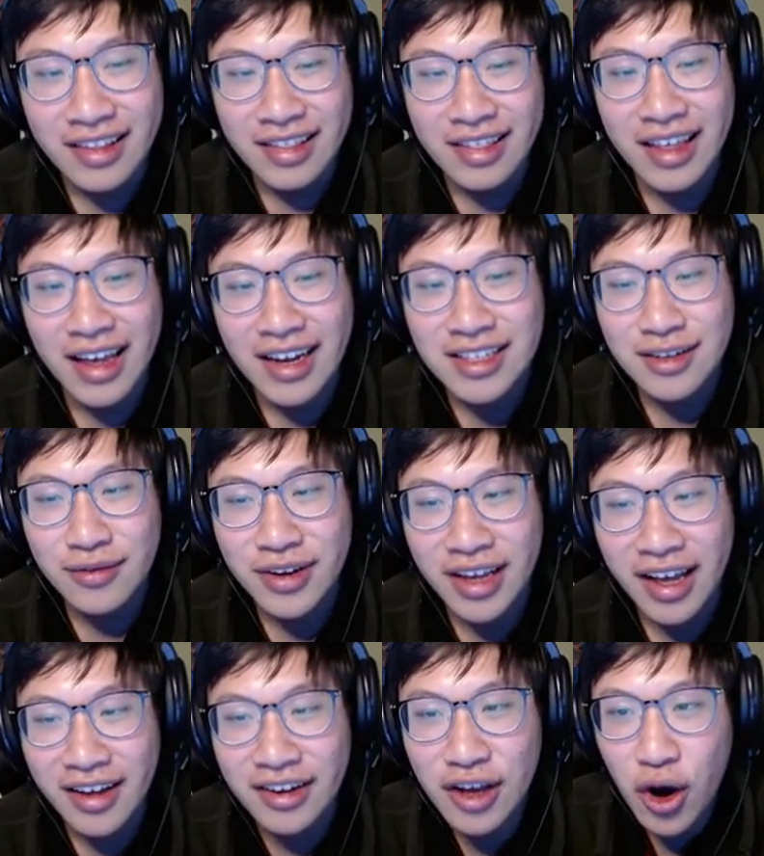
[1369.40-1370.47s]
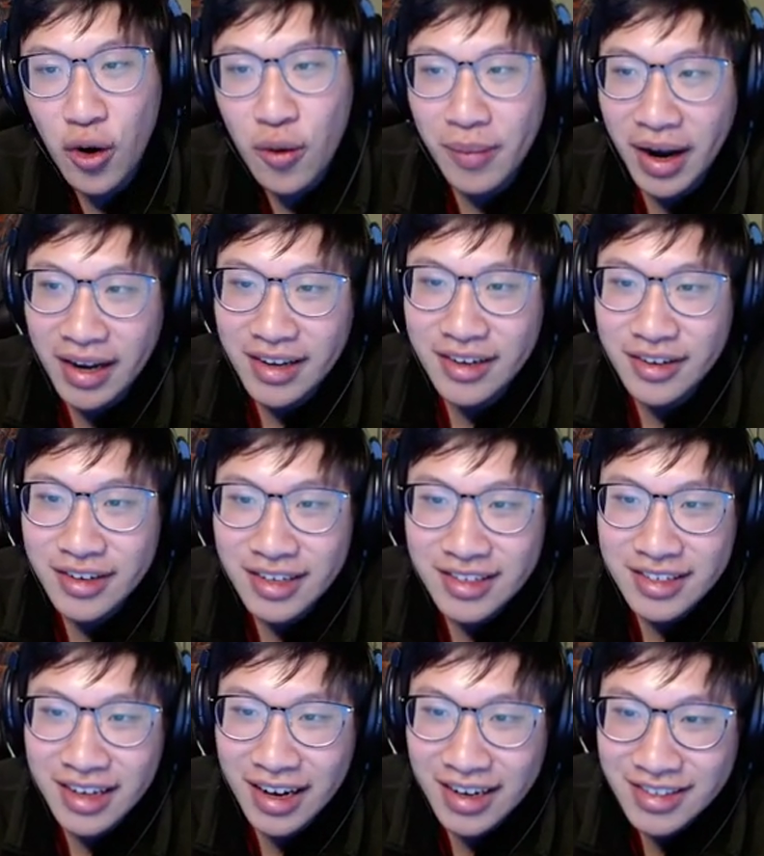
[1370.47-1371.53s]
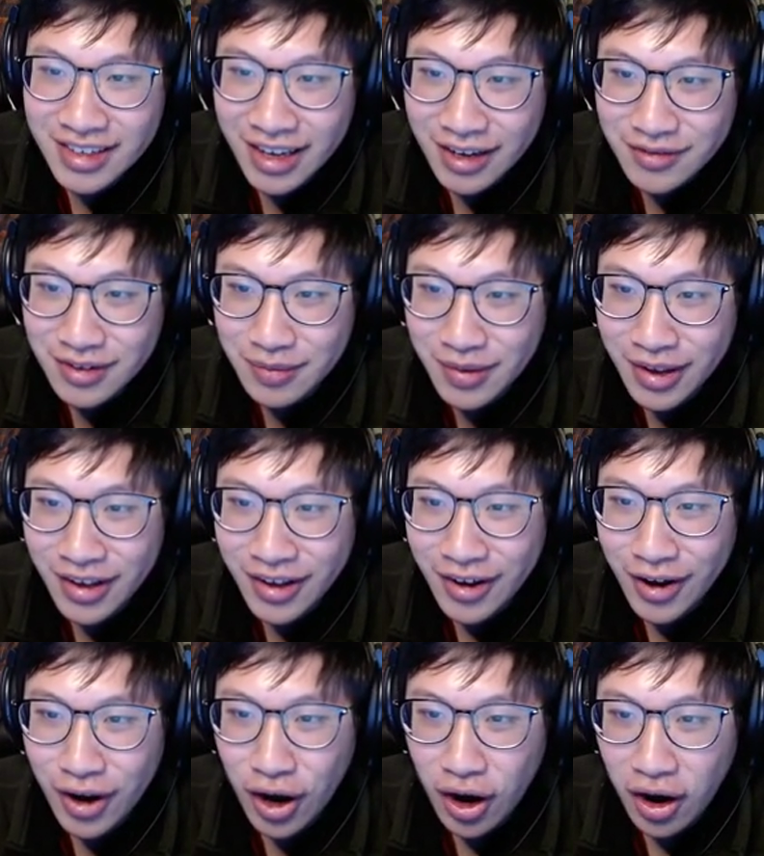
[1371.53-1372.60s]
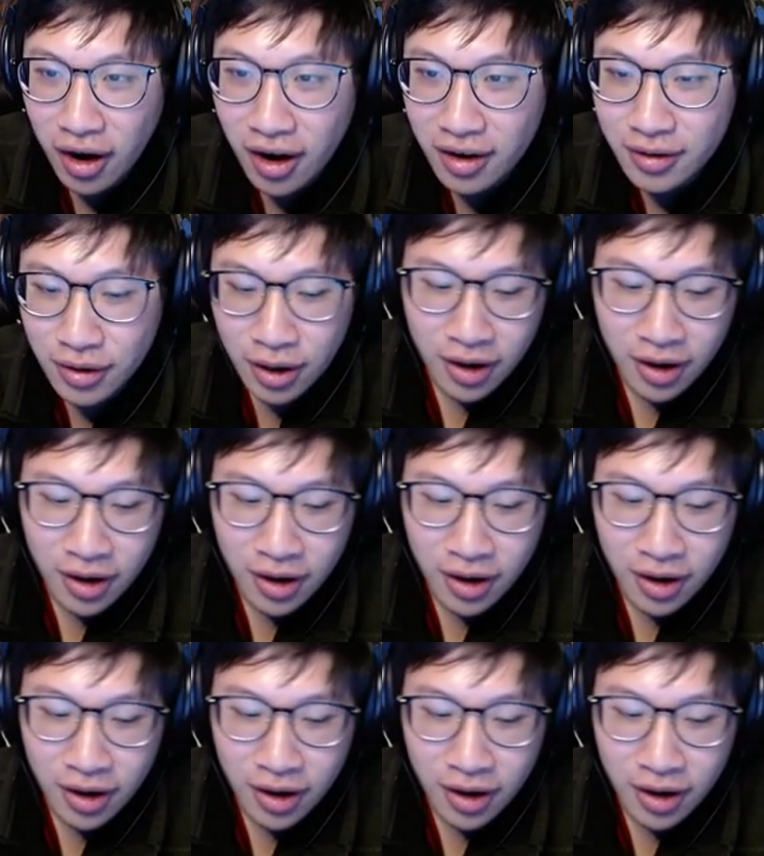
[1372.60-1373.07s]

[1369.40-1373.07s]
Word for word: that's the reality. Oh my goodness, guys, I have some awkward.